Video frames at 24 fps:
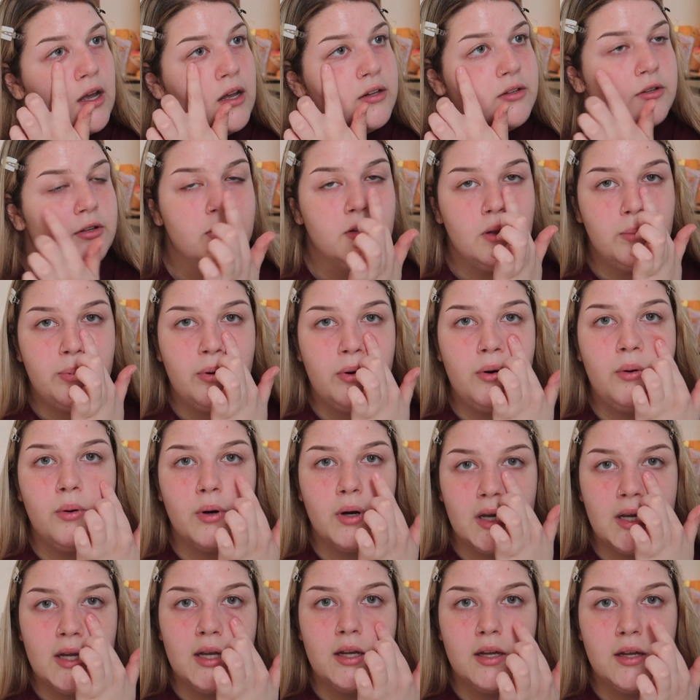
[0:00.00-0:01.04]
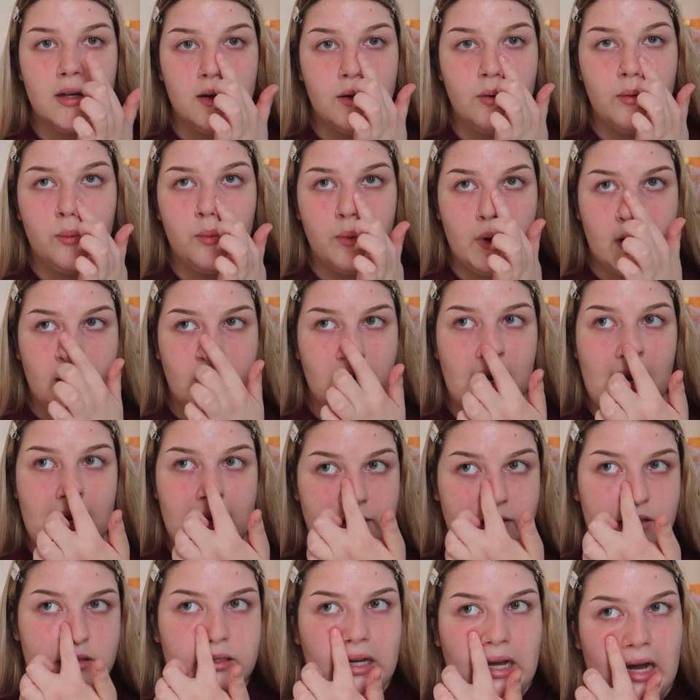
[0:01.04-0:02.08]
to the point where I had
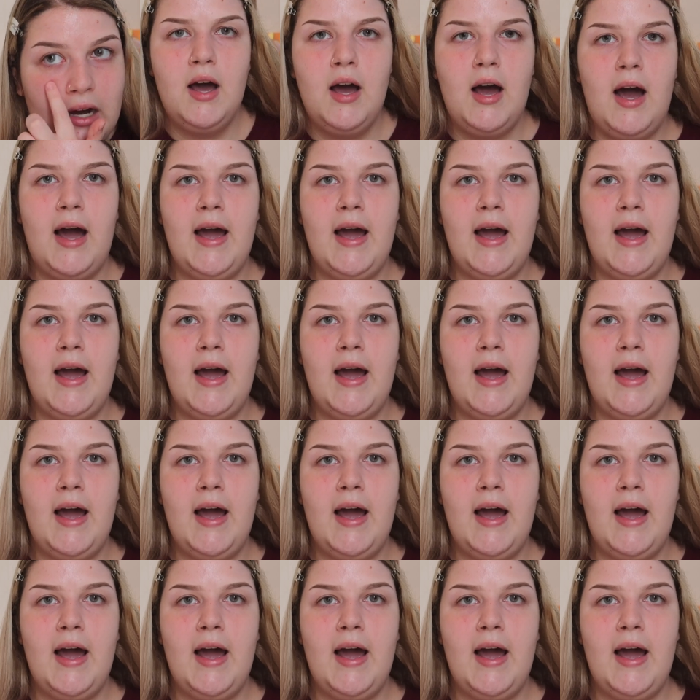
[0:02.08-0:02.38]
to sit down.